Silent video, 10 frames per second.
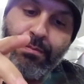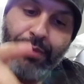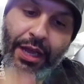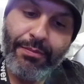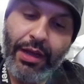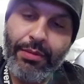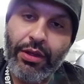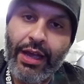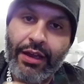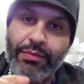
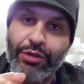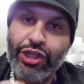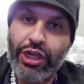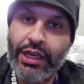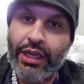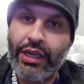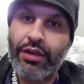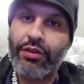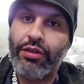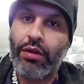BMW has
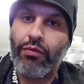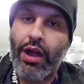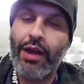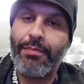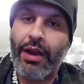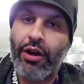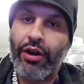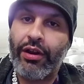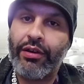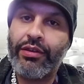machined their rod
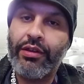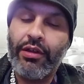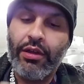bearings